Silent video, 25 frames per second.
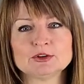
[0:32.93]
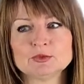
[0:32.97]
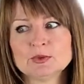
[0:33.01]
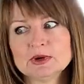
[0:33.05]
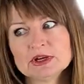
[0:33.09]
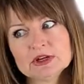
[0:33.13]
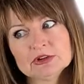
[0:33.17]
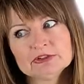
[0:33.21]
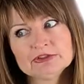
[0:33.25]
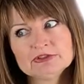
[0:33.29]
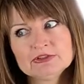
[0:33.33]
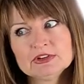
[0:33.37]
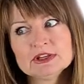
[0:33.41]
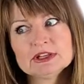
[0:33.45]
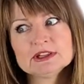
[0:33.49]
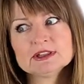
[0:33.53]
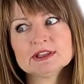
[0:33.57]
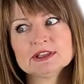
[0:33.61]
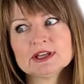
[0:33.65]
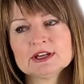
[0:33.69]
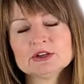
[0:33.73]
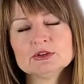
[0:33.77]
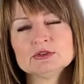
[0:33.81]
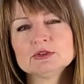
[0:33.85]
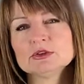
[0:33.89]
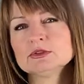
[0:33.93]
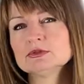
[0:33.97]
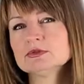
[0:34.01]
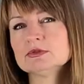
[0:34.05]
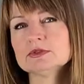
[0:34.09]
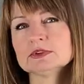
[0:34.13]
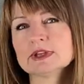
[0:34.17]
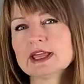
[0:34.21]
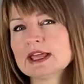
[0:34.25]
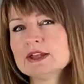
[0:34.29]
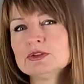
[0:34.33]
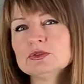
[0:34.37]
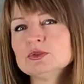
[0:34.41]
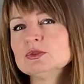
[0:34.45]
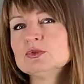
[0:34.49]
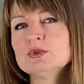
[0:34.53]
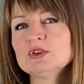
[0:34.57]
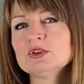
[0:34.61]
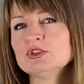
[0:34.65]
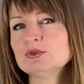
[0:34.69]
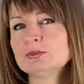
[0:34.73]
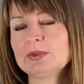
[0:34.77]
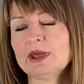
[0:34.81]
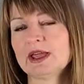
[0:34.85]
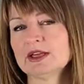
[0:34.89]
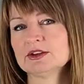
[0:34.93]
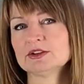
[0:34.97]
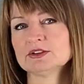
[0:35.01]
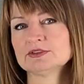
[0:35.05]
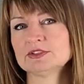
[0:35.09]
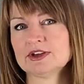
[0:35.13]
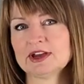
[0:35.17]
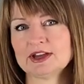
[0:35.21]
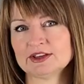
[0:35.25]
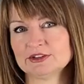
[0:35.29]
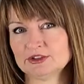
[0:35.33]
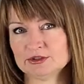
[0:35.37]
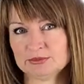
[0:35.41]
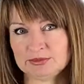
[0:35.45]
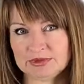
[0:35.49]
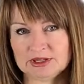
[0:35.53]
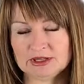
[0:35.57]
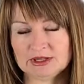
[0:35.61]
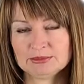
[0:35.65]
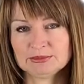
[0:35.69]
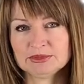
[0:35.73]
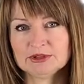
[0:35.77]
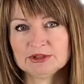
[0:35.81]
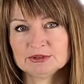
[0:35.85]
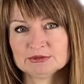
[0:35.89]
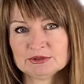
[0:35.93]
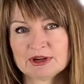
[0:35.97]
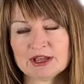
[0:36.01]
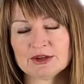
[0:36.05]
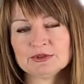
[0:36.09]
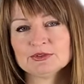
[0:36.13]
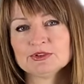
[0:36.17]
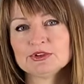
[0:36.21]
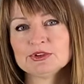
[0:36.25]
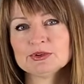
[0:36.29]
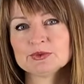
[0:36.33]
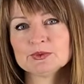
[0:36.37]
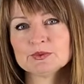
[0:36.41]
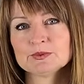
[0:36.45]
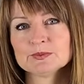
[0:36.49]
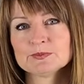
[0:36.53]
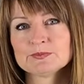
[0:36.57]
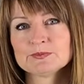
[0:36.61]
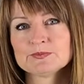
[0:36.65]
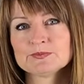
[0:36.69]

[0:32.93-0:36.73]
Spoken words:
when you feel that you don't get the respect of other people around you?